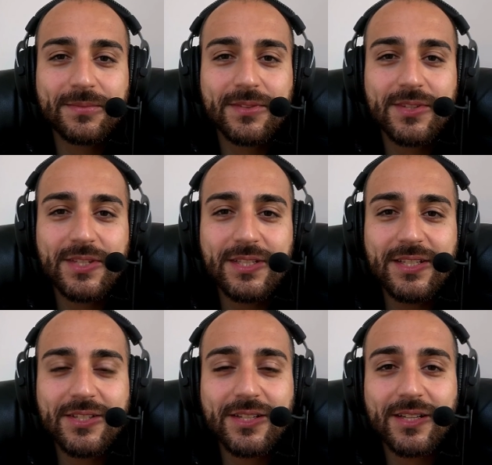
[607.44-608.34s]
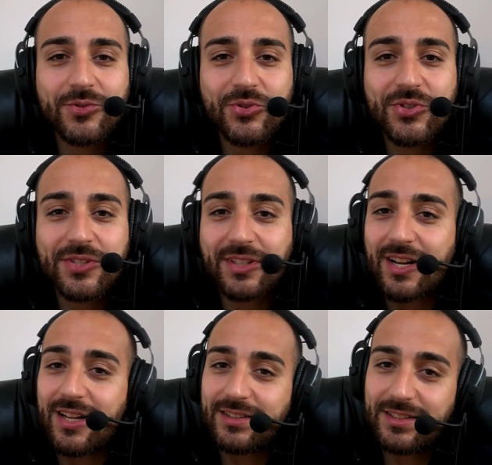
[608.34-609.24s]
Cities, countries, and
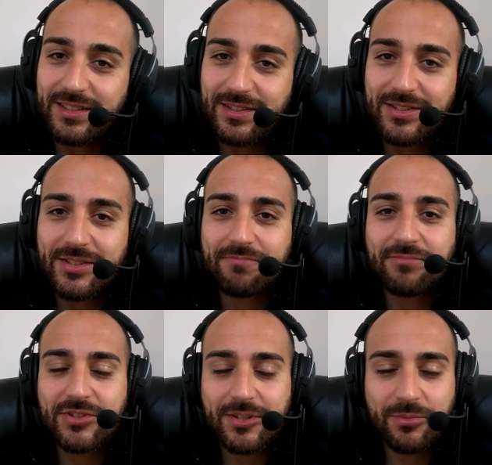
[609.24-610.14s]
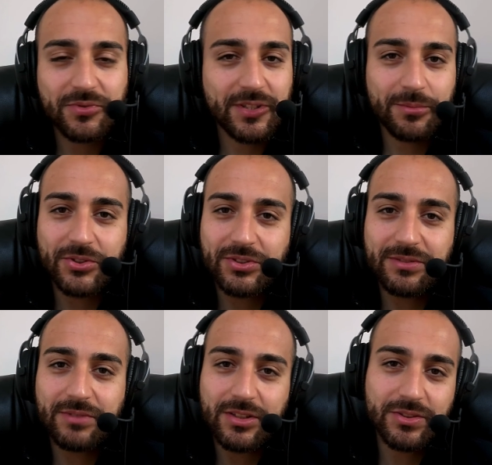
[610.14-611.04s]
continents. Some of them are
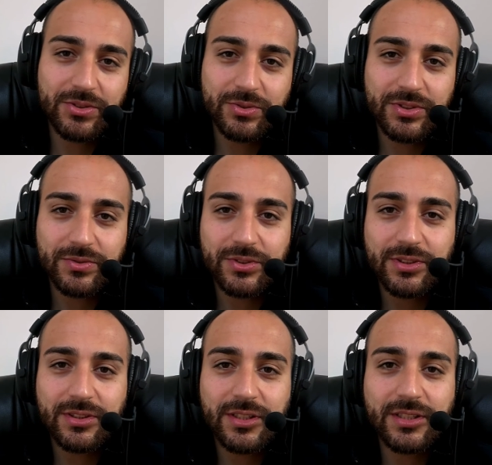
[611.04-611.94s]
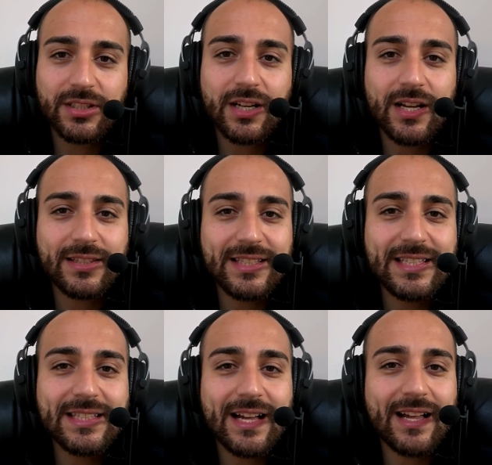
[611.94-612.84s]
a little different, like
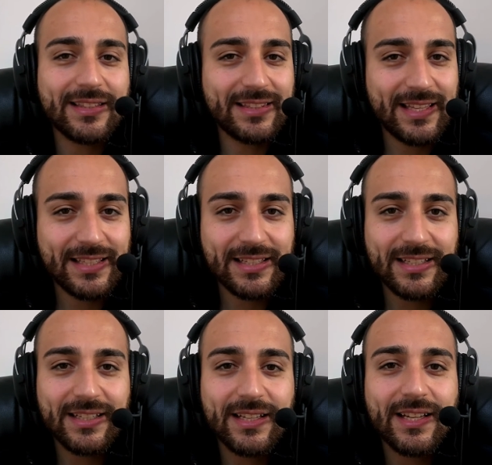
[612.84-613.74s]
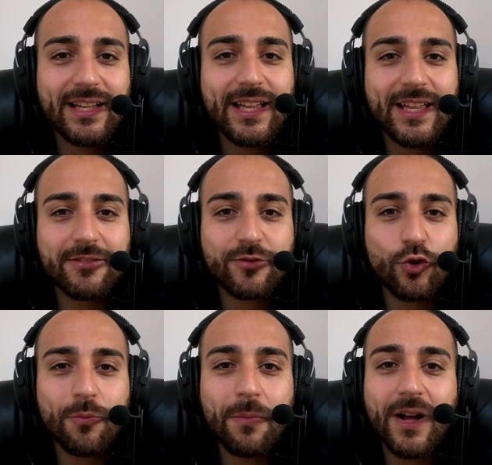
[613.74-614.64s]
Athena, Athena,
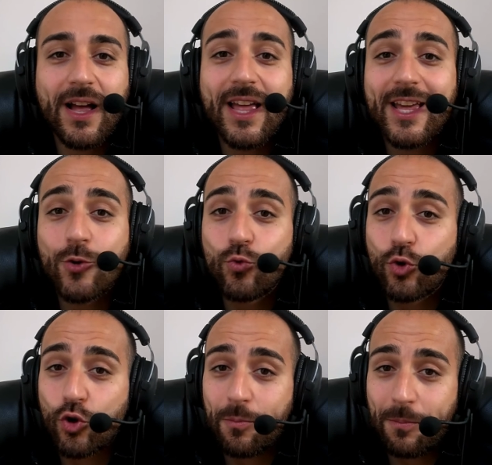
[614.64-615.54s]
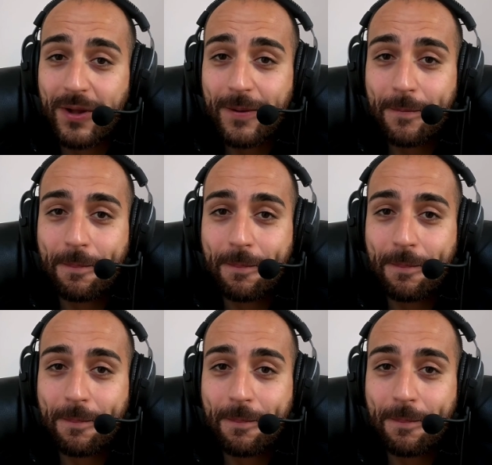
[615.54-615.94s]
Europa, Europa,